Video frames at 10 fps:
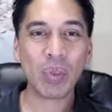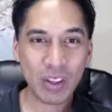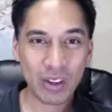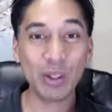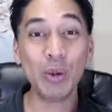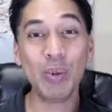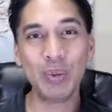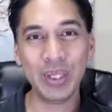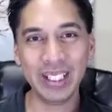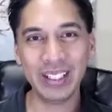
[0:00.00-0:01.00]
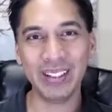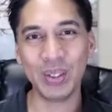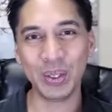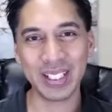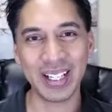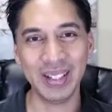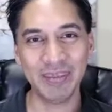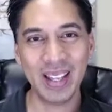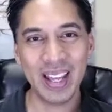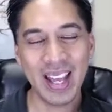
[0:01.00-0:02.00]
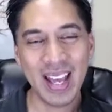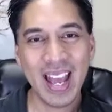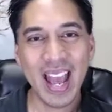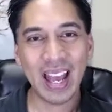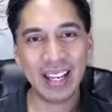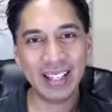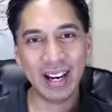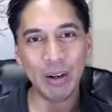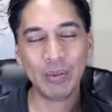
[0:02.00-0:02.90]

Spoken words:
You've been reading the whole time. And now,